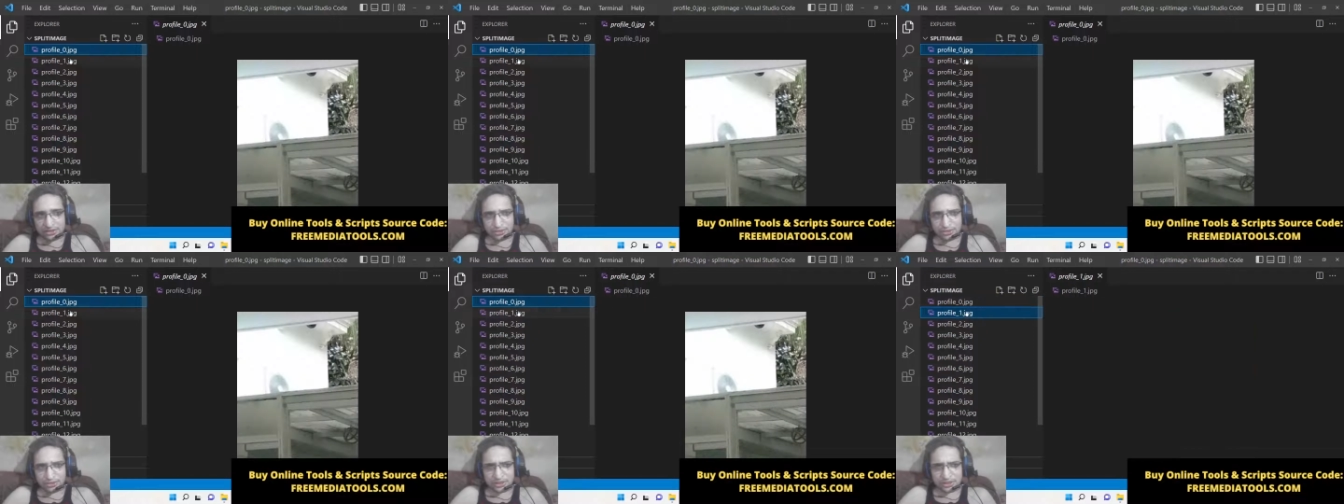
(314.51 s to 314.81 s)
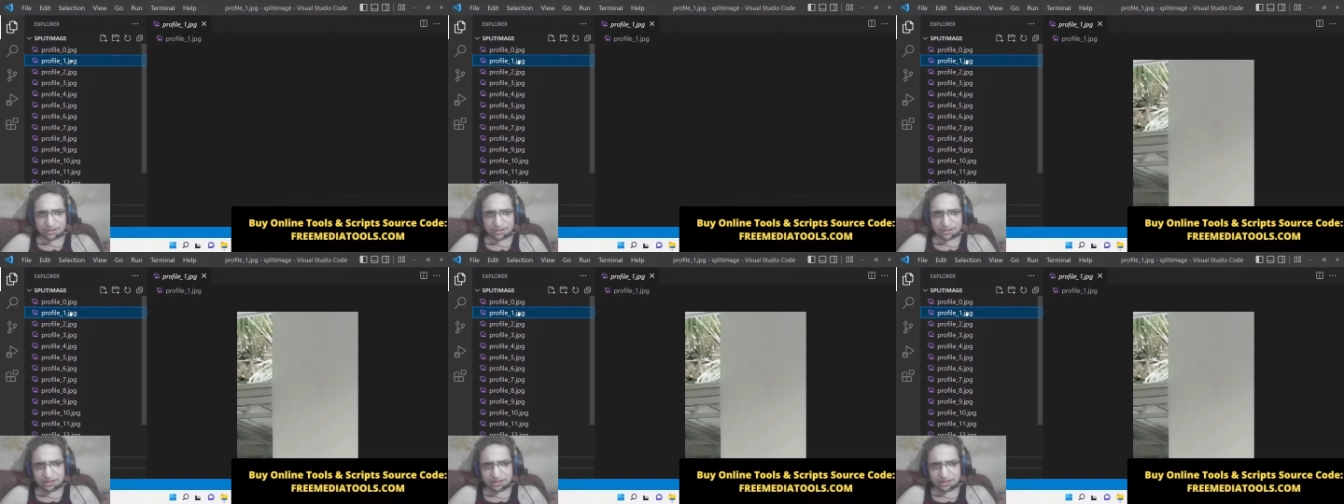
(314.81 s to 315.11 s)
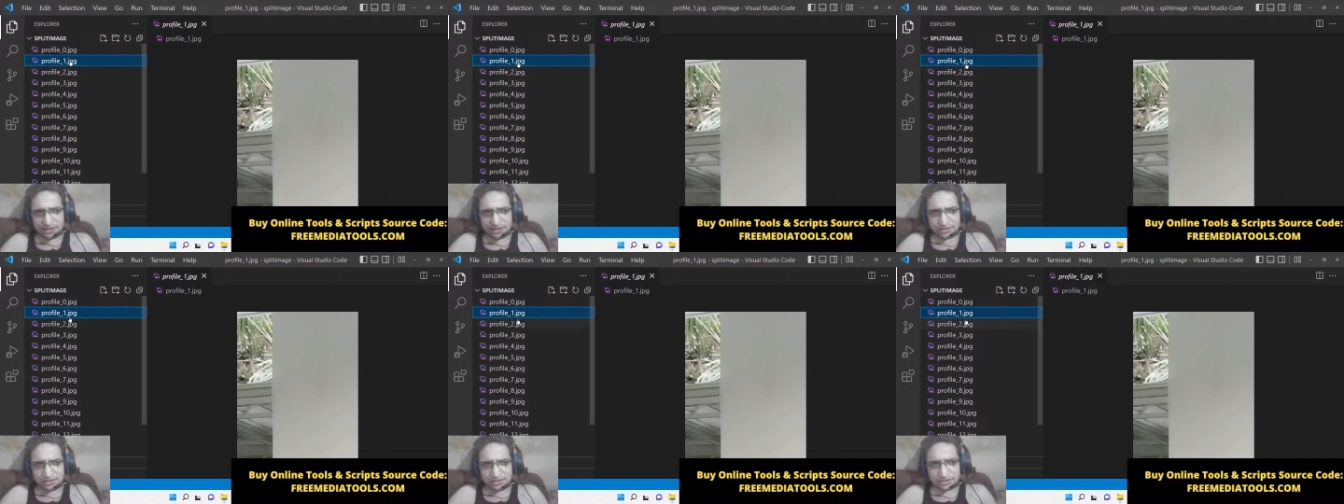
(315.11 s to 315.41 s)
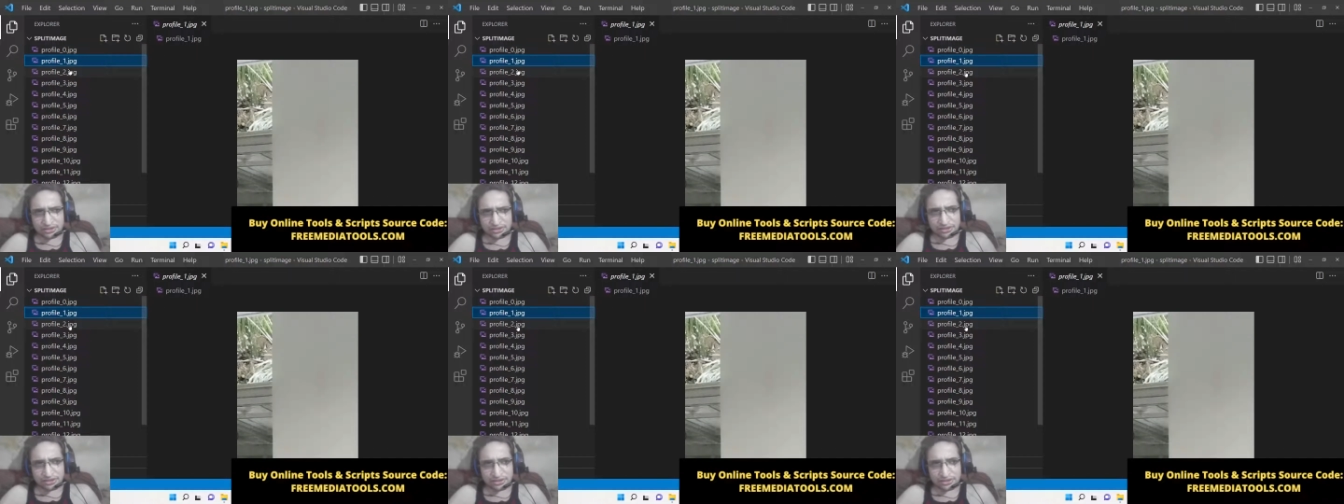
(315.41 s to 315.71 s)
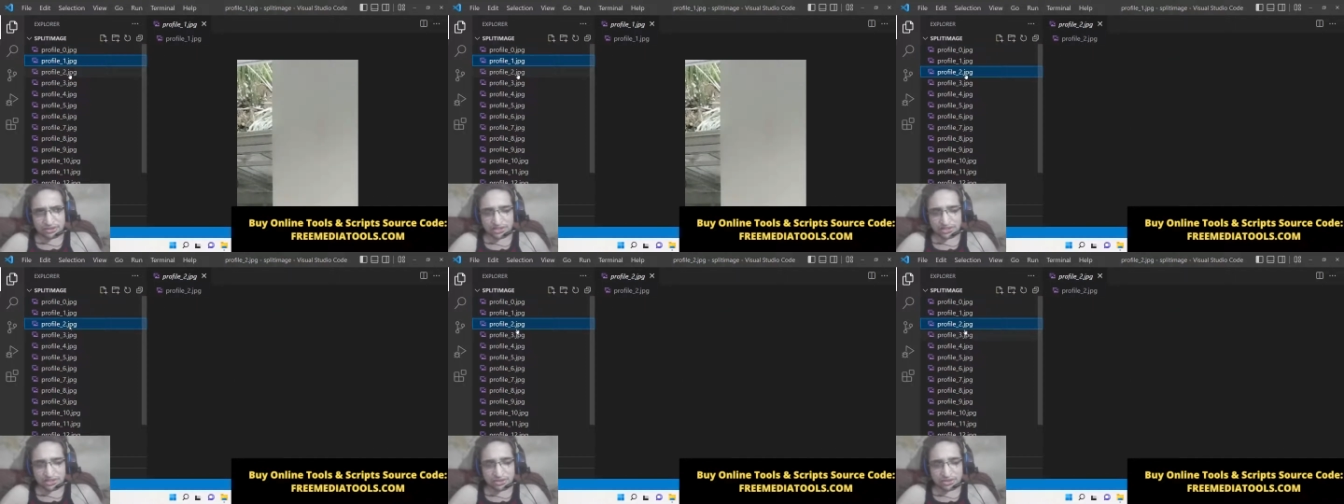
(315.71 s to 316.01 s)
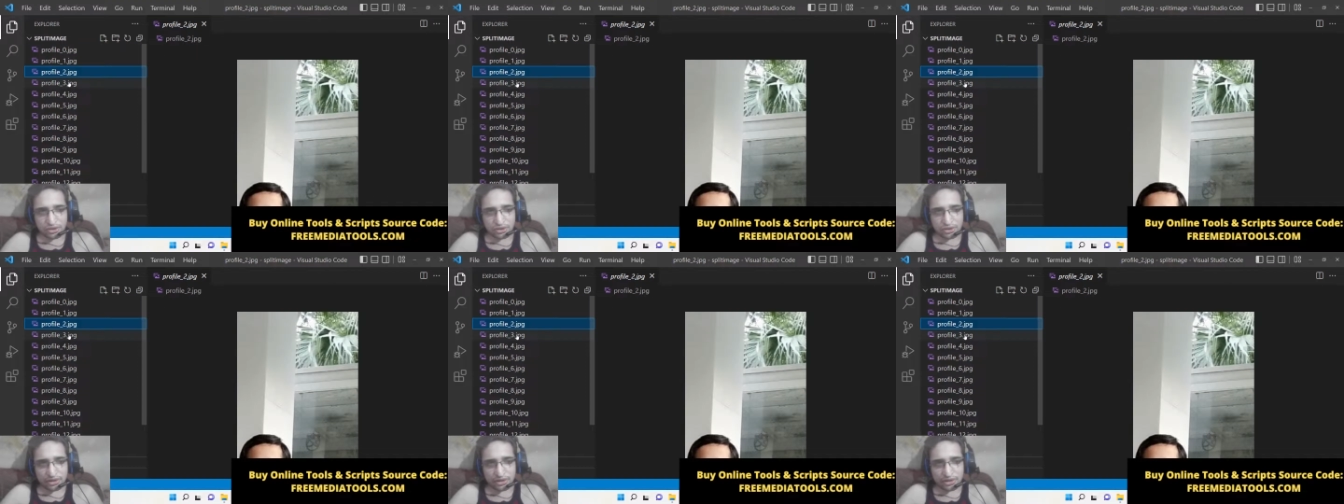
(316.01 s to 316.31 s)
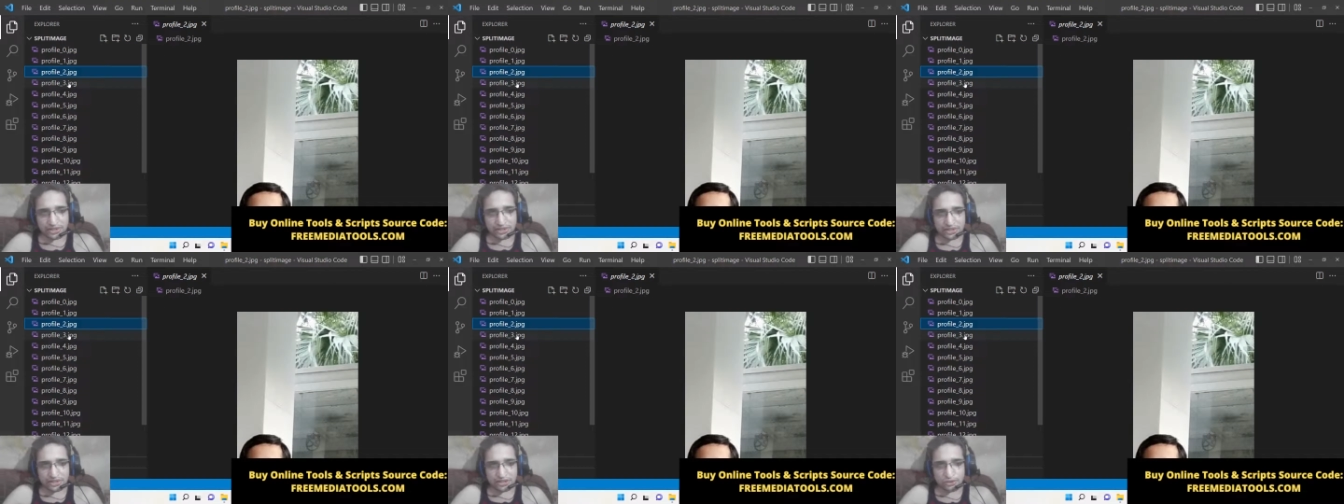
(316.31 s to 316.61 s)
You can just install
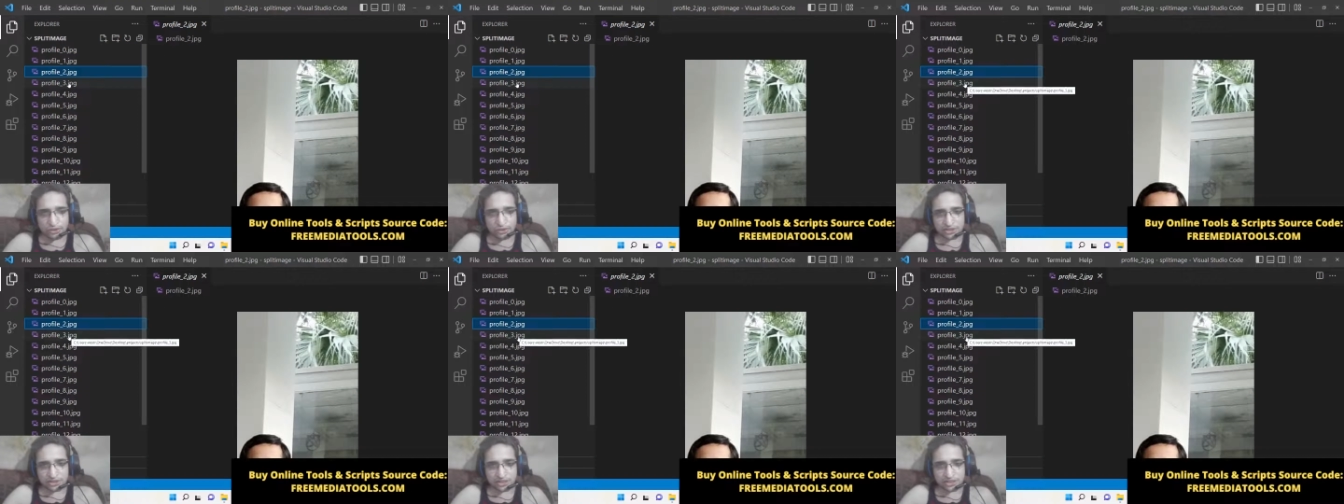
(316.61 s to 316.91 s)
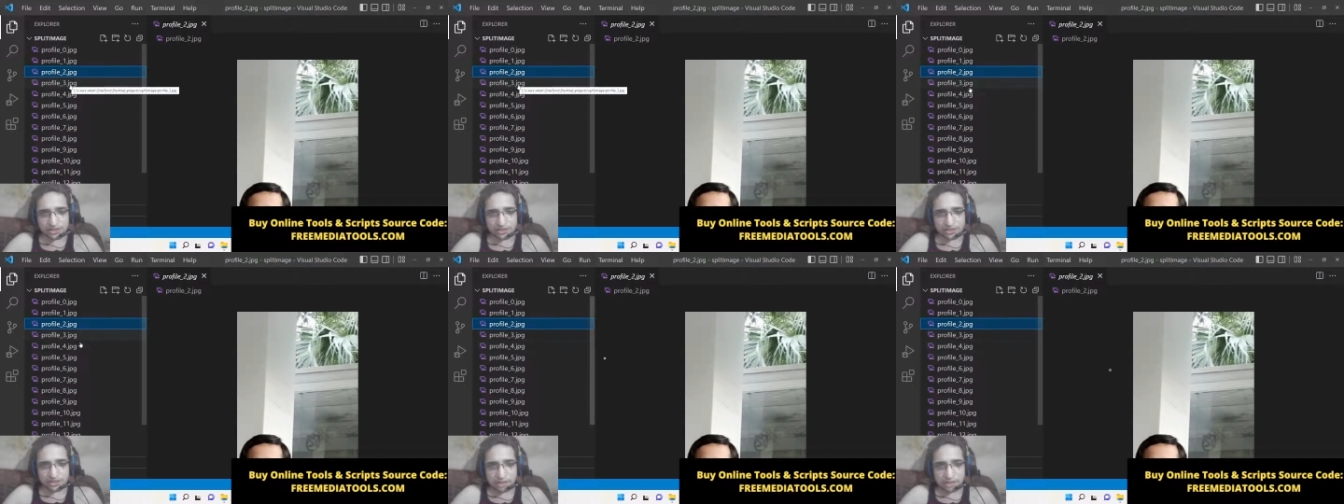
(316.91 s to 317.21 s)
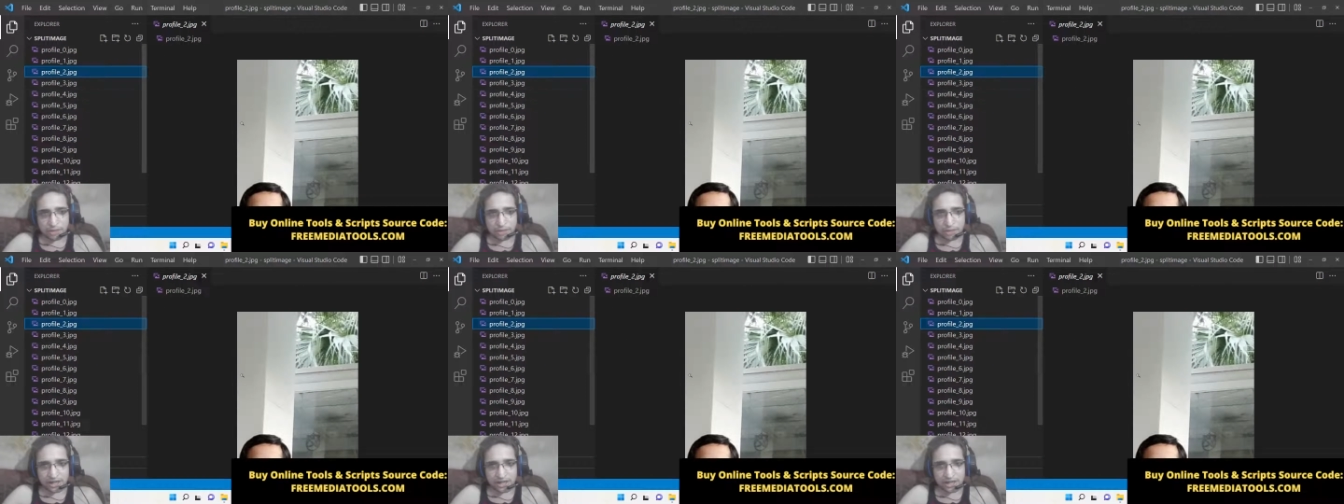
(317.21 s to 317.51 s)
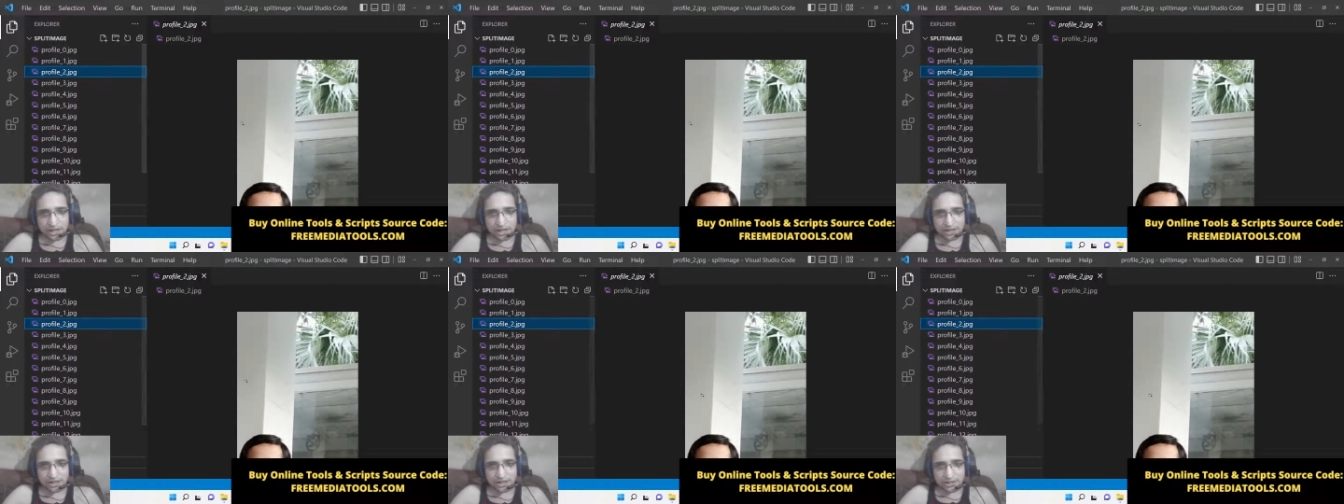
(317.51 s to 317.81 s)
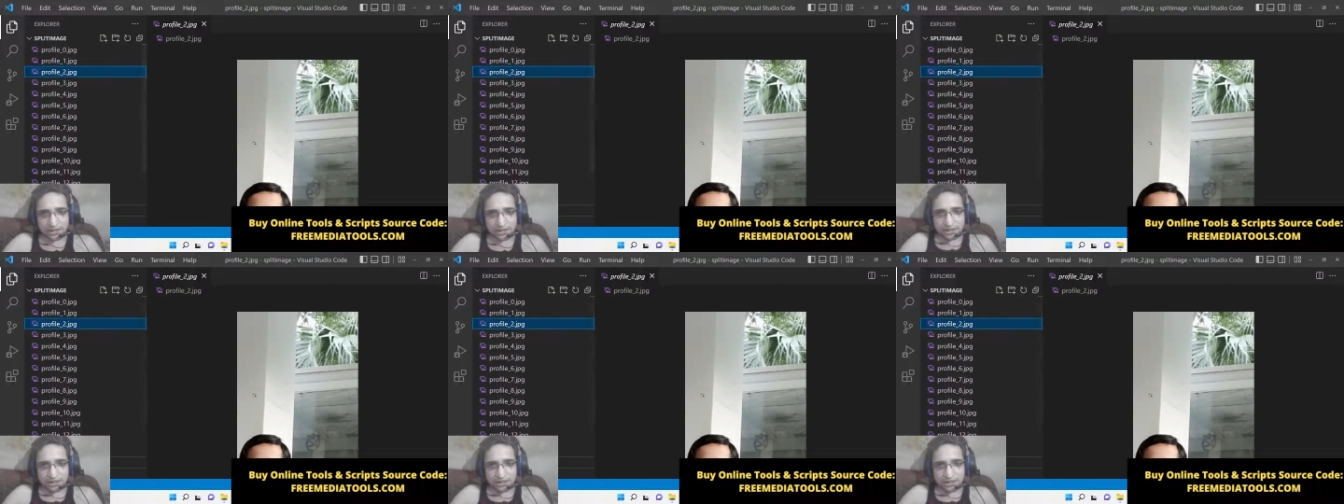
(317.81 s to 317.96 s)
it and use it in the command line